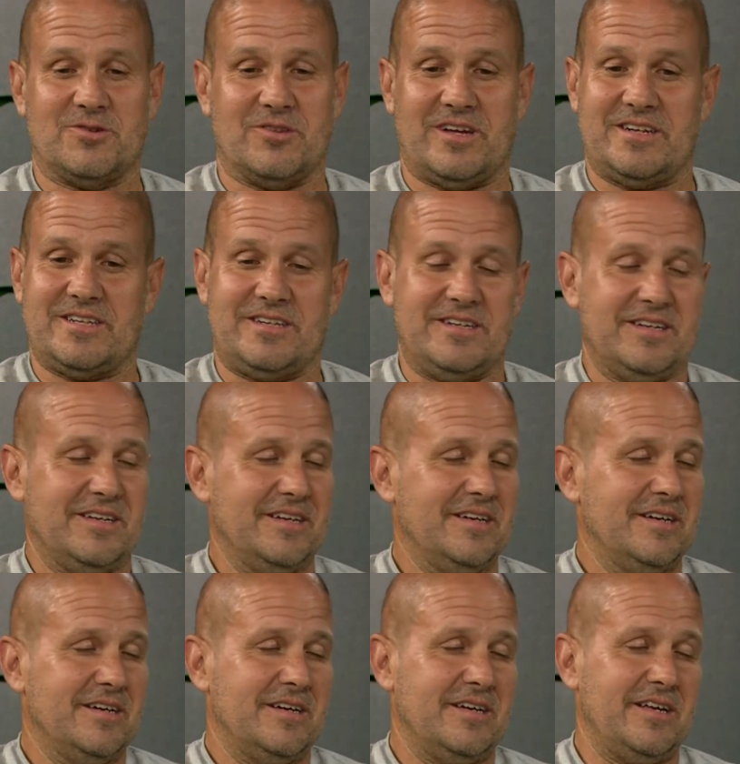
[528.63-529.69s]
London,
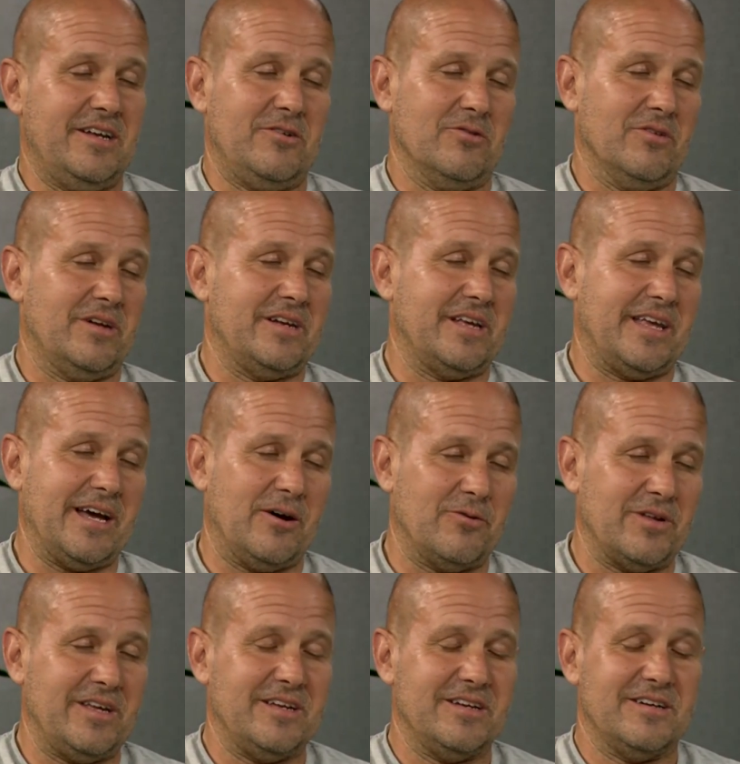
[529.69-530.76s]
in New London
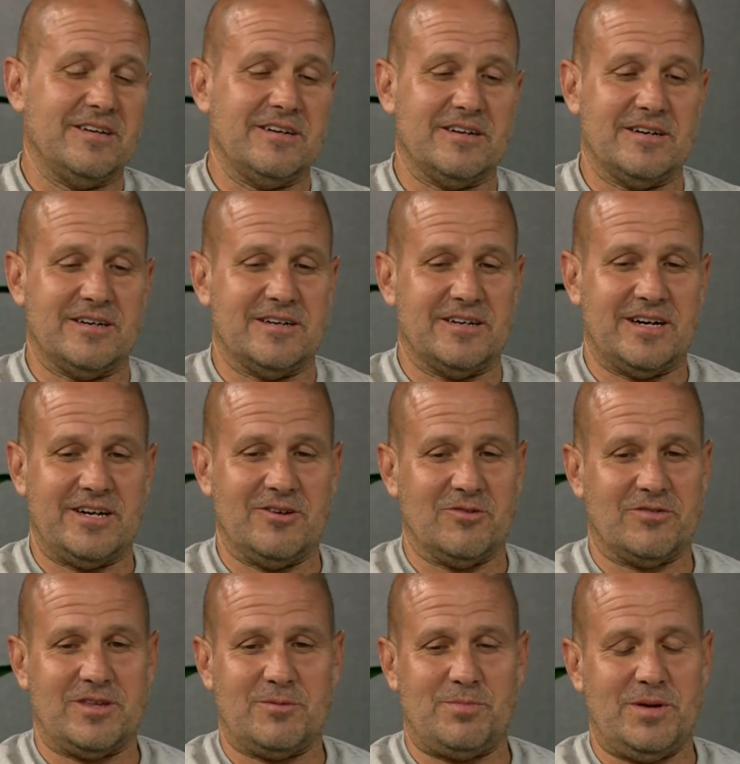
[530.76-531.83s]
County. Uh, I don't
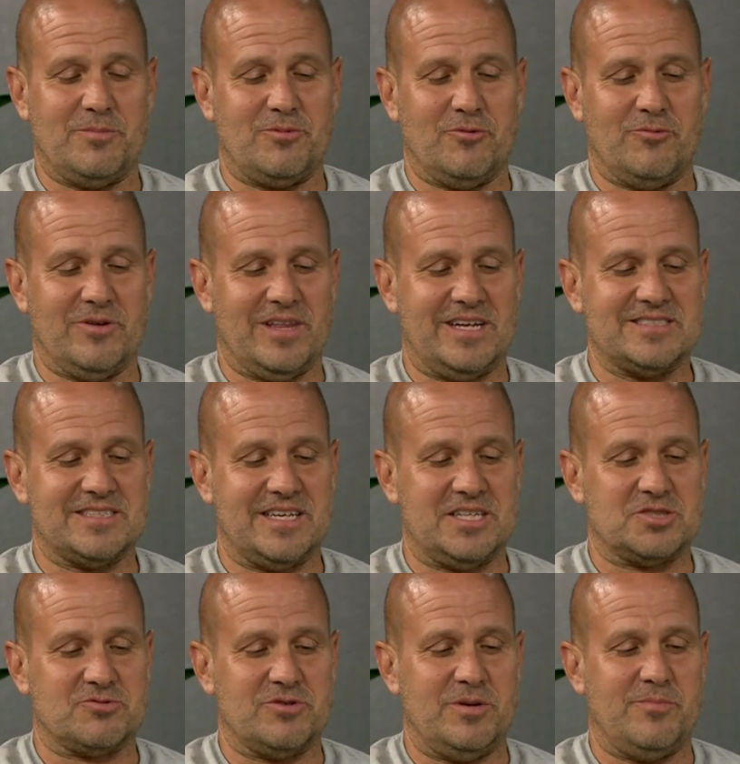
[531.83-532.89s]
think people realize the
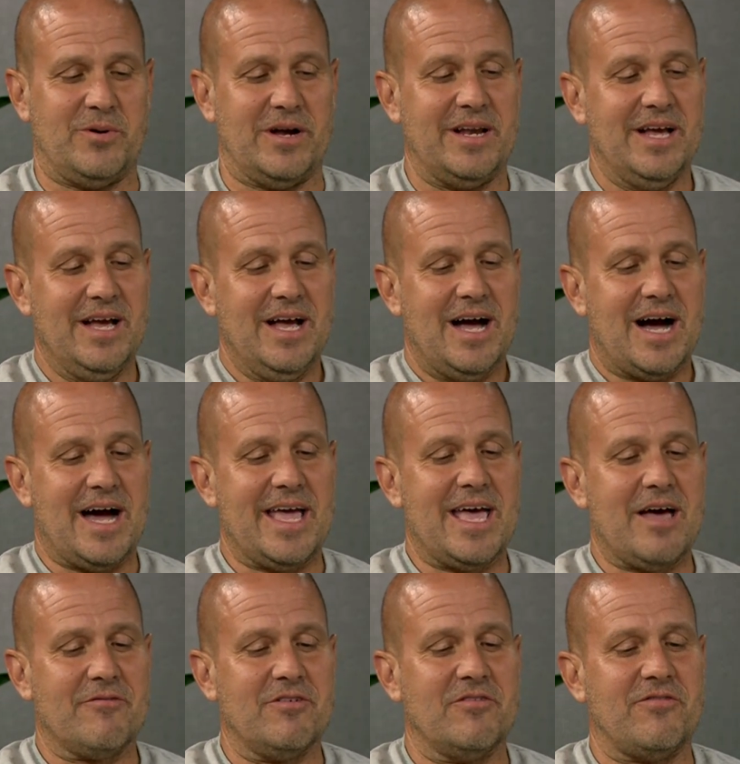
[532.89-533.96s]
history, but I
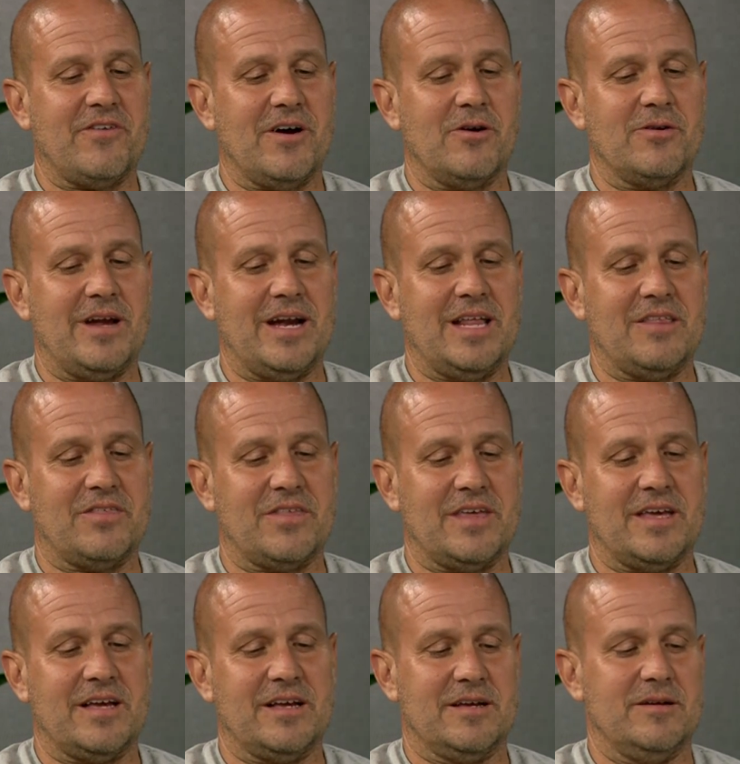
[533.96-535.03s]
haven't found
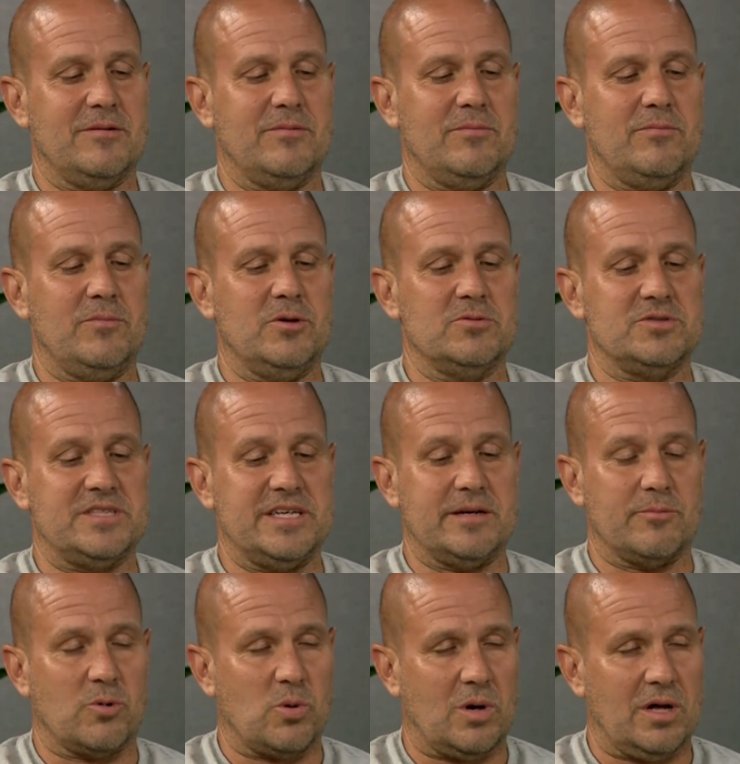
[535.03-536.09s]
anything
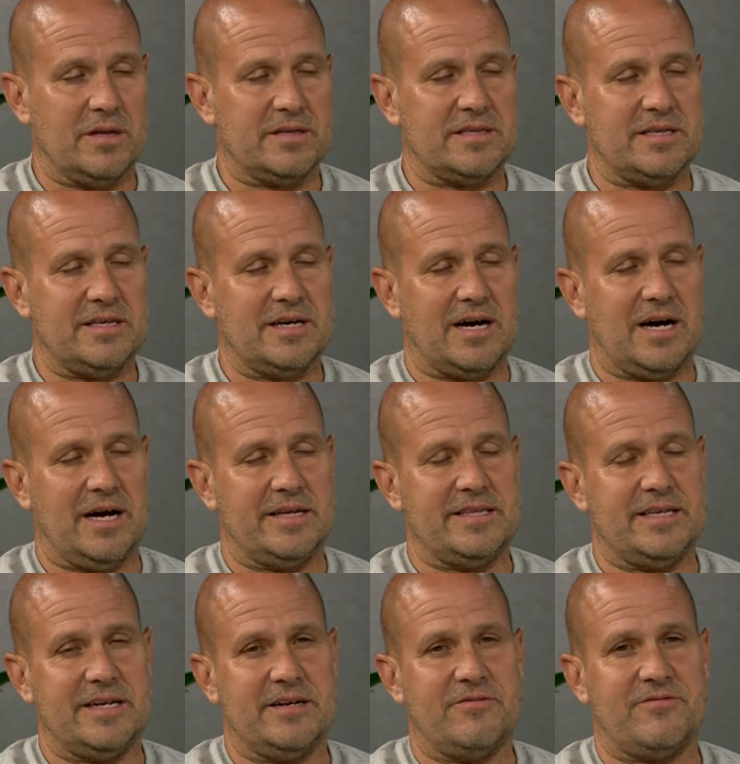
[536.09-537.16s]
museum quality. I
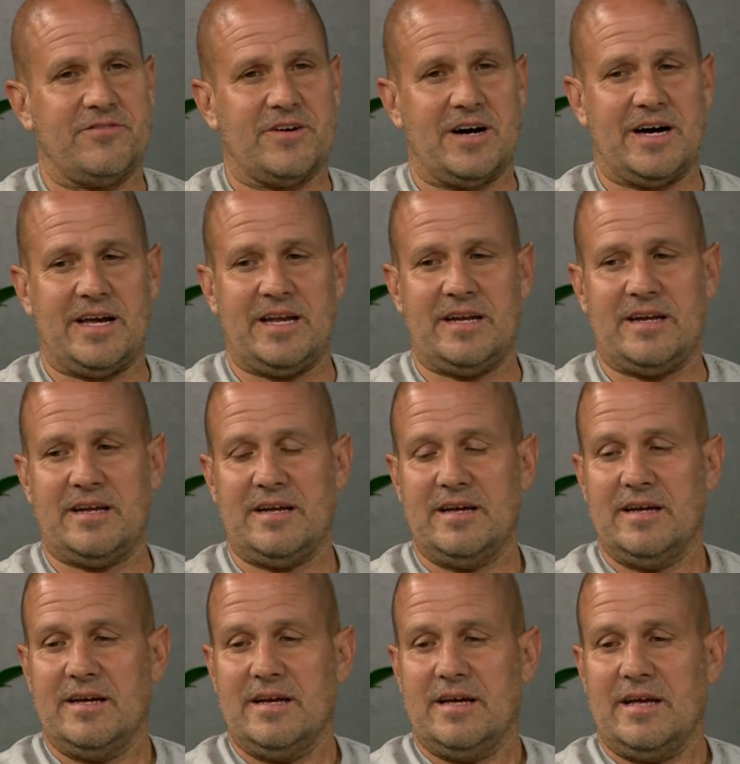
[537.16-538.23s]
did find
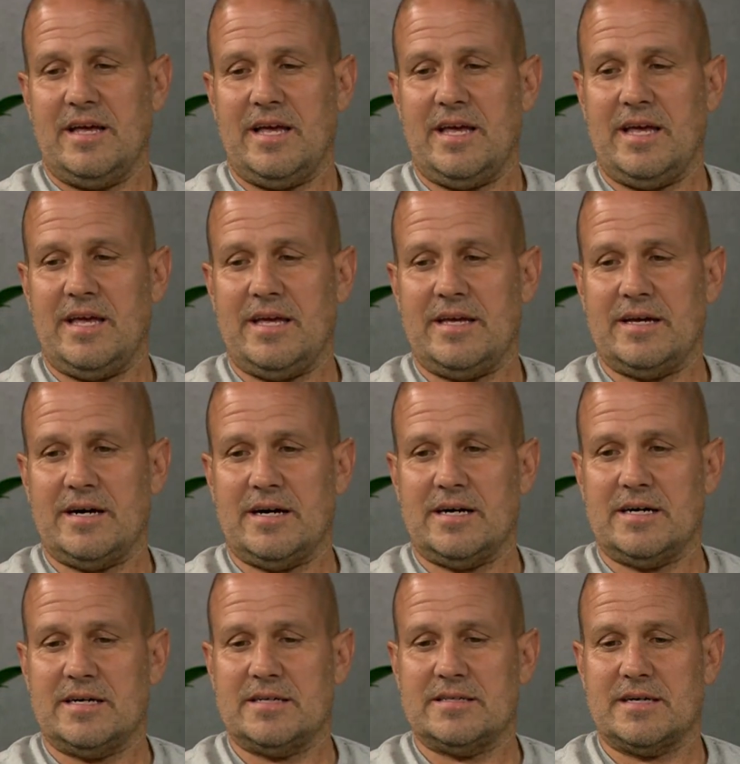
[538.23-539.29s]
a uh,
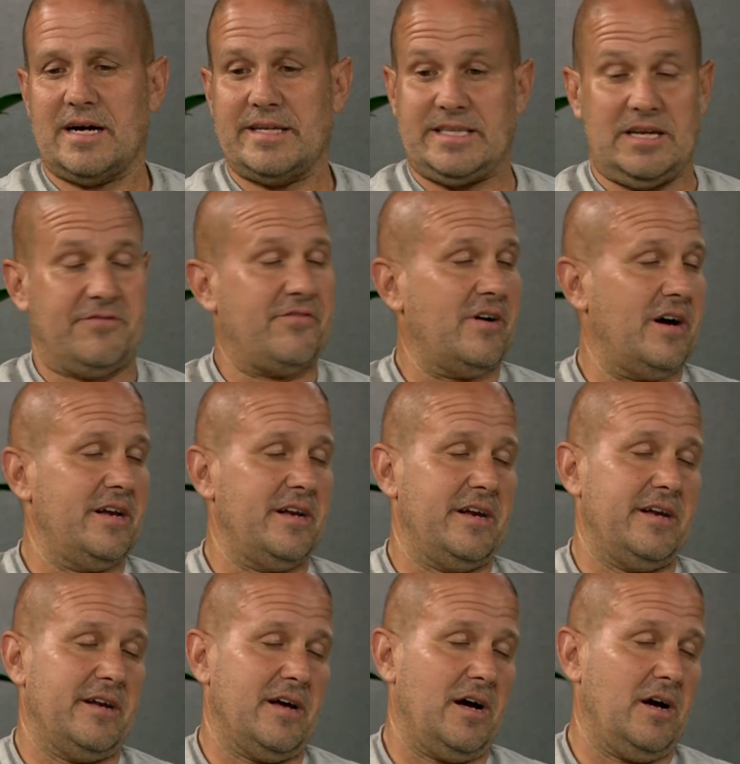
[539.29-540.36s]
I did find
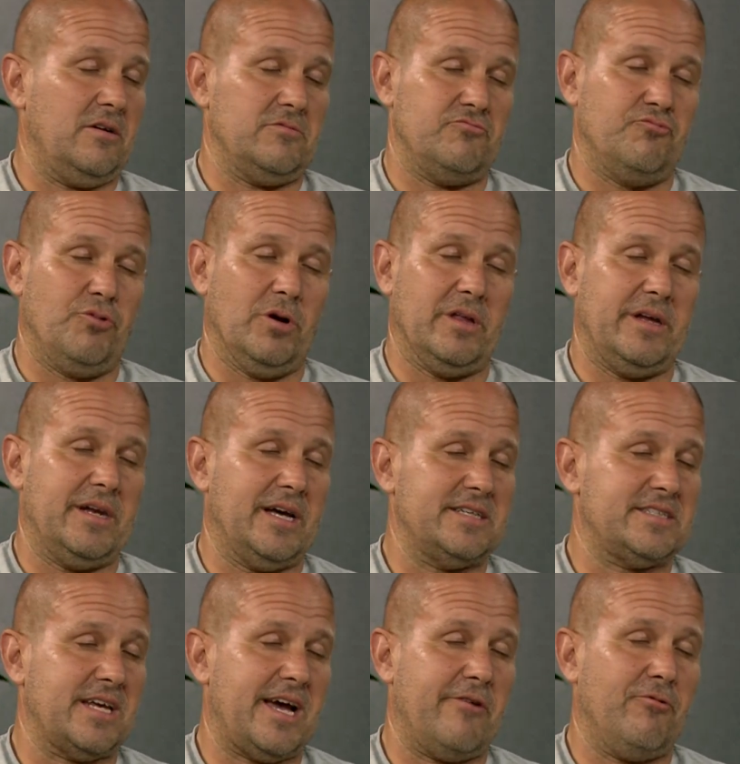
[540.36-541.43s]
an, a really nice
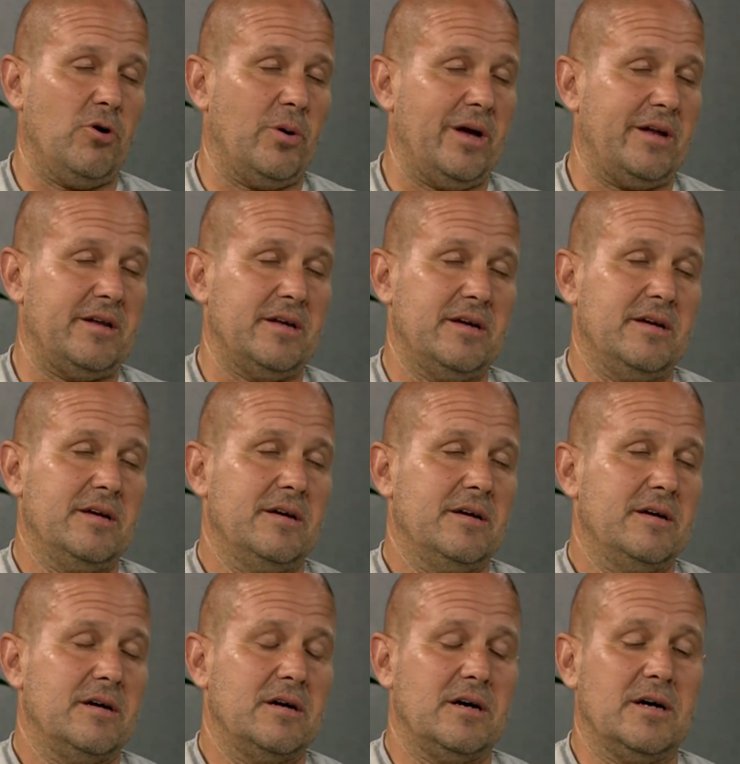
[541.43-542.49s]
arrowhead
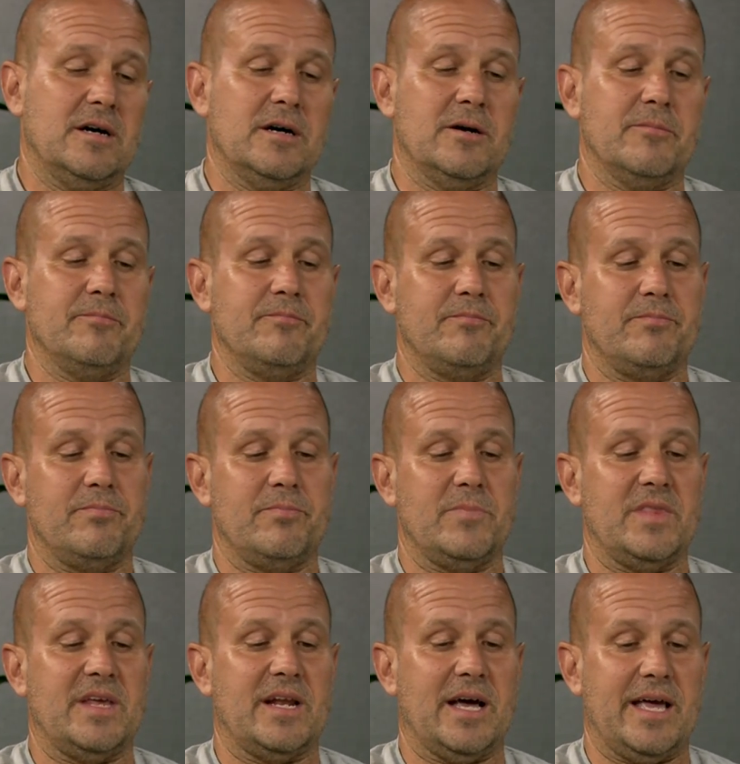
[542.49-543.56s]
um,
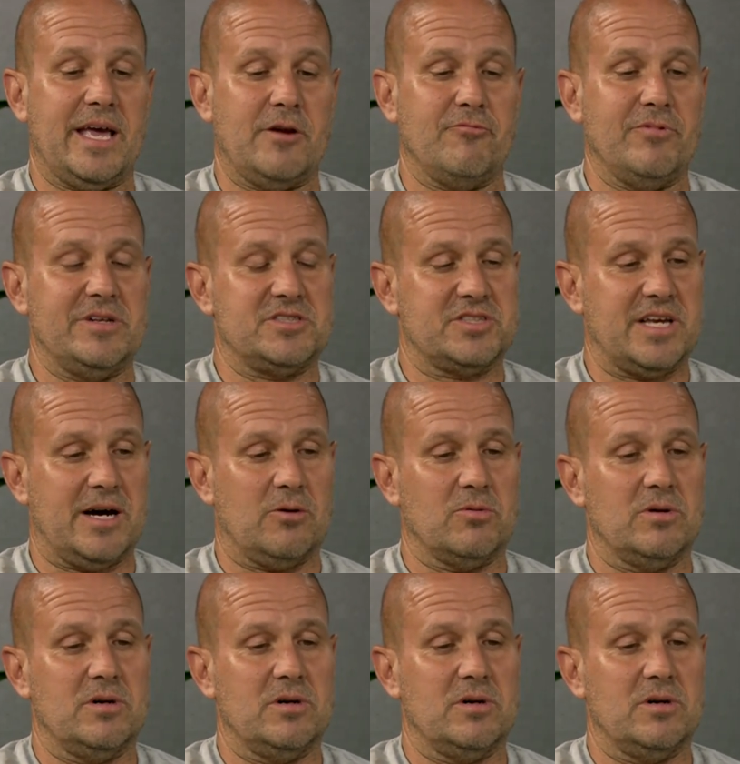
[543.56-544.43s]
that I had reached out